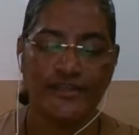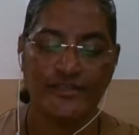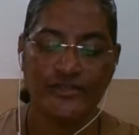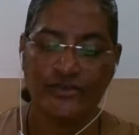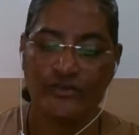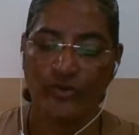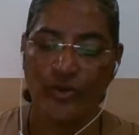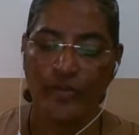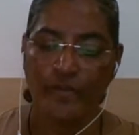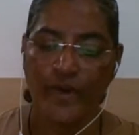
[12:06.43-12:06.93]

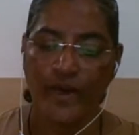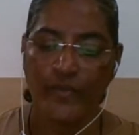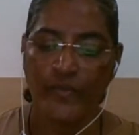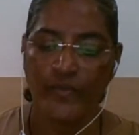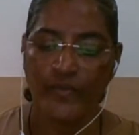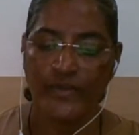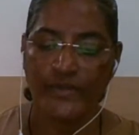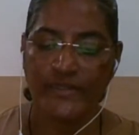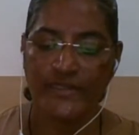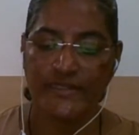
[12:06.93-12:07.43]
to cope
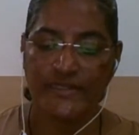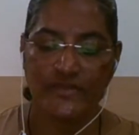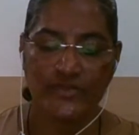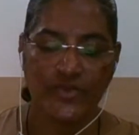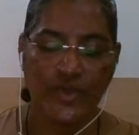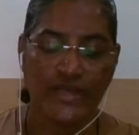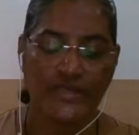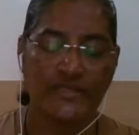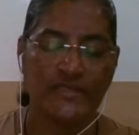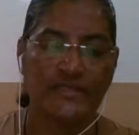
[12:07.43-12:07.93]
up with the
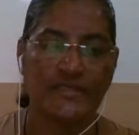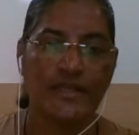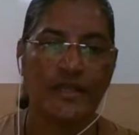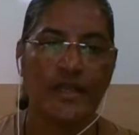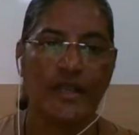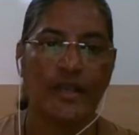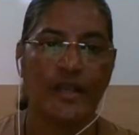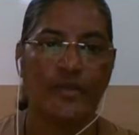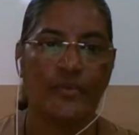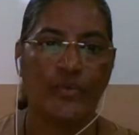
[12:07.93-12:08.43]
stress
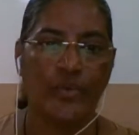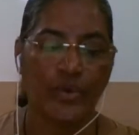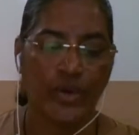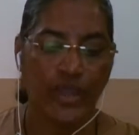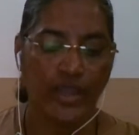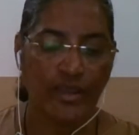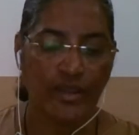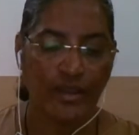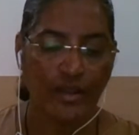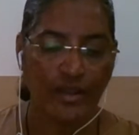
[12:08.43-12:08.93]

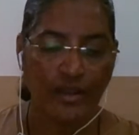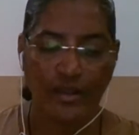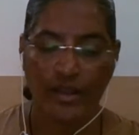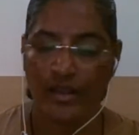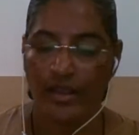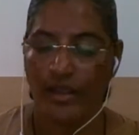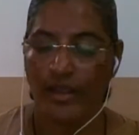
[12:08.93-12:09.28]
going